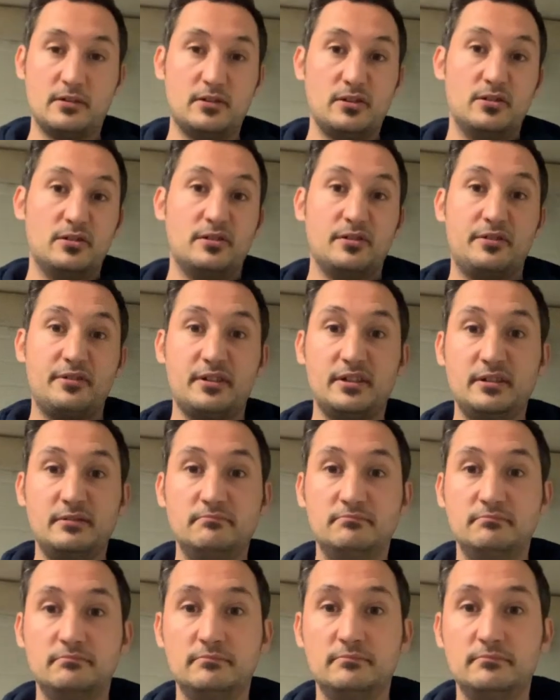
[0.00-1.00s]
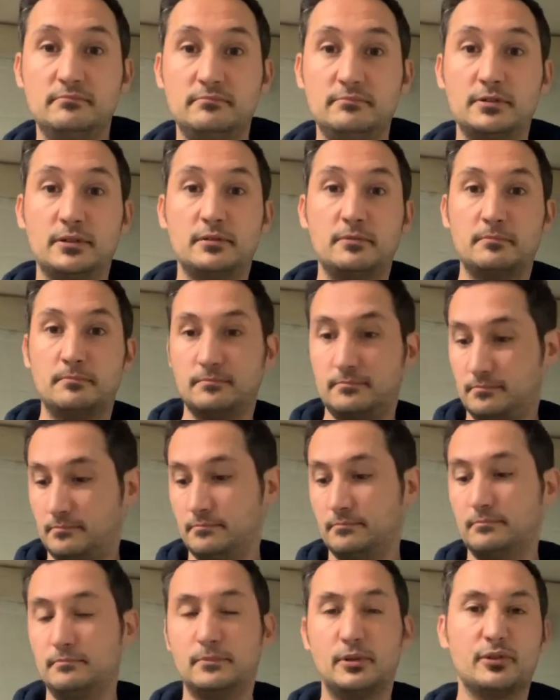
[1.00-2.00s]
earthy, but
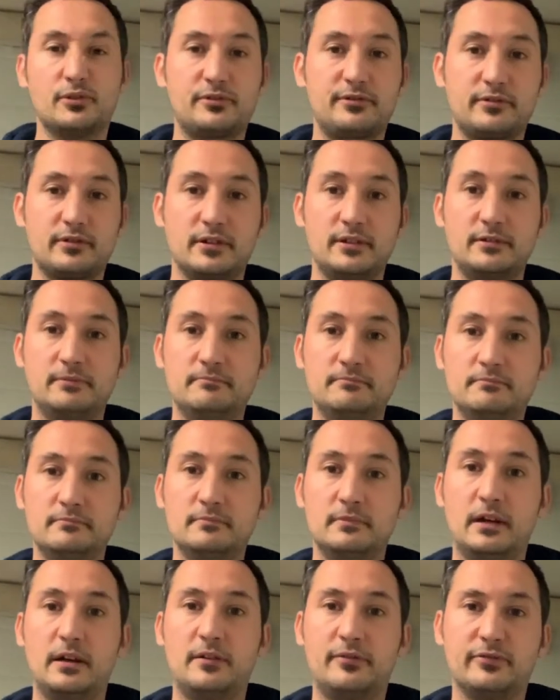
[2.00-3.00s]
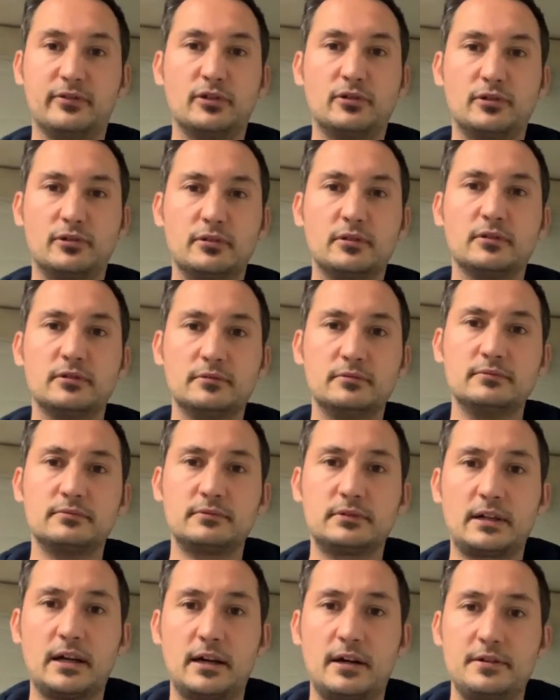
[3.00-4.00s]
mostly floral
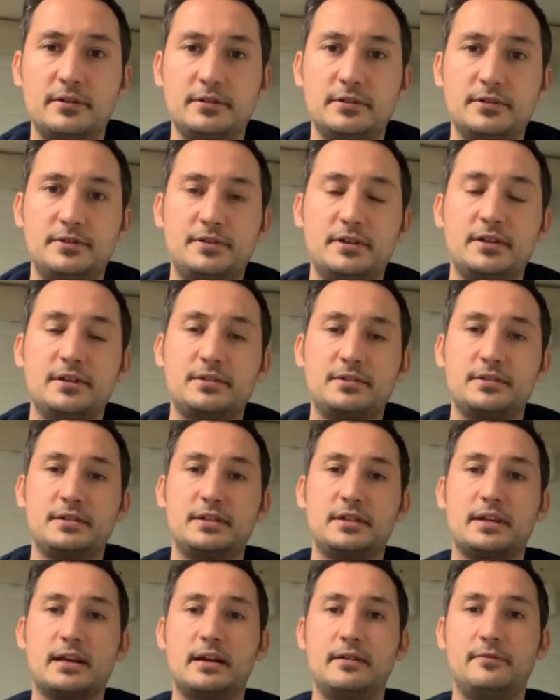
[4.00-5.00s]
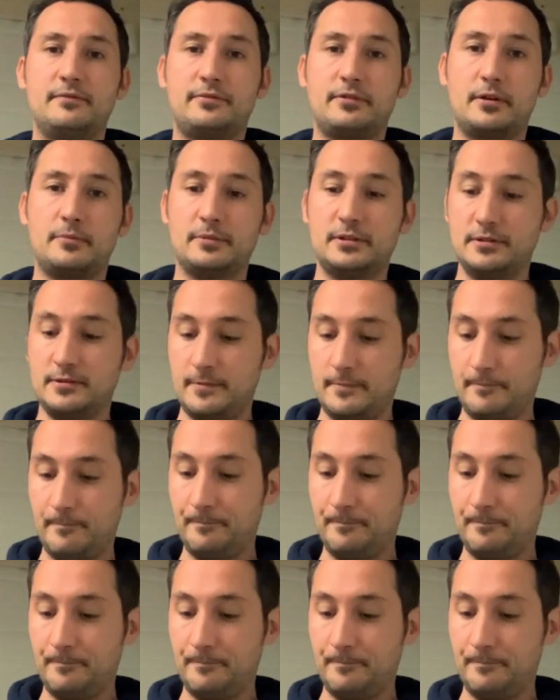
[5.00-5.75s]
kind of taste that you're getting from it.